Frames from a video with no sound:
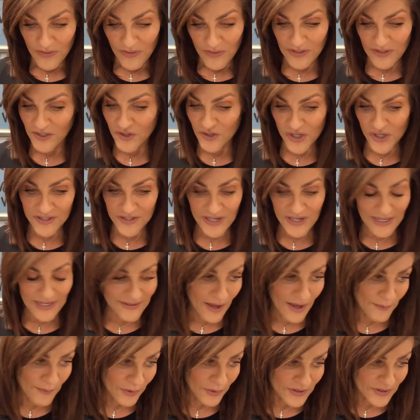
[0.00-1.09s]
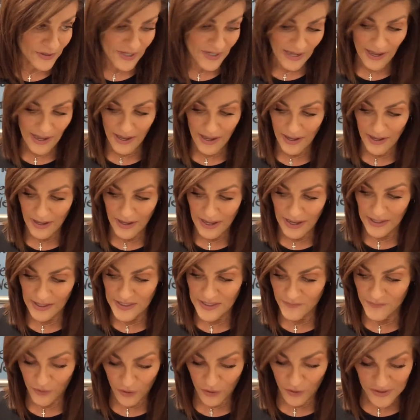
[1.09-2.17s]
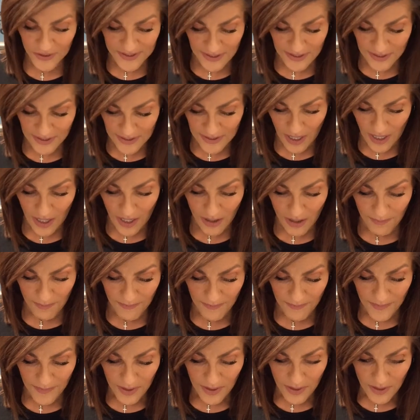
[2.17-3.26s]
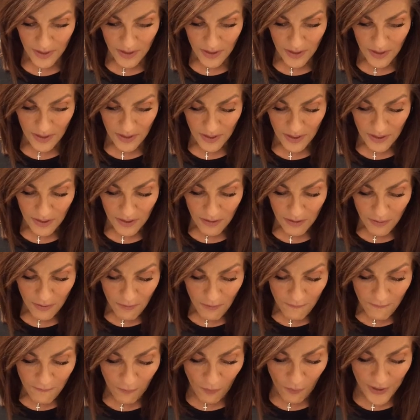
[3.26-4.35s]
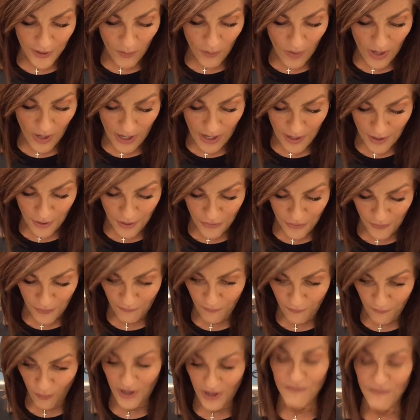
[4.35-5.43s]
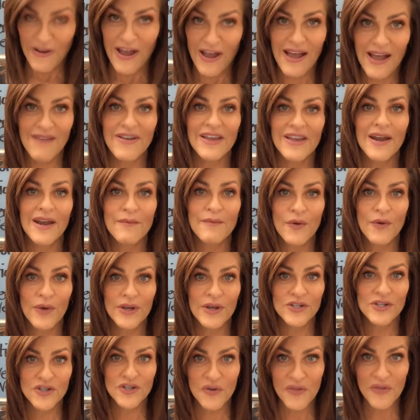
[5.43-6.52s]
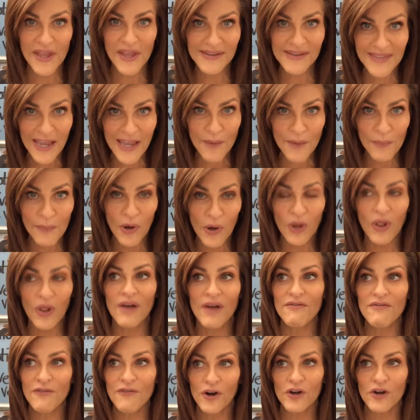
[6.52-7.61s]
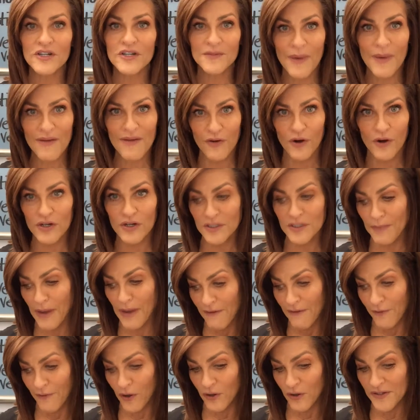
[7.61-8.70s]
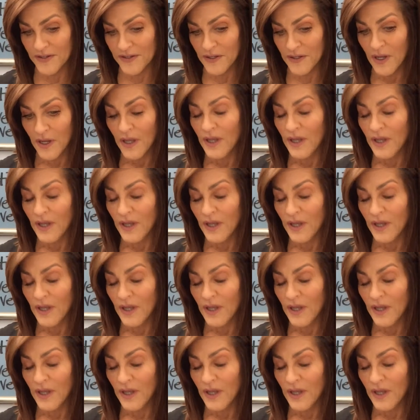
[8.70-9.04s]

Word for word: This is just an example today, and it's verses um, 41 through 45, and I'm going to do the example of verse by verse by verse.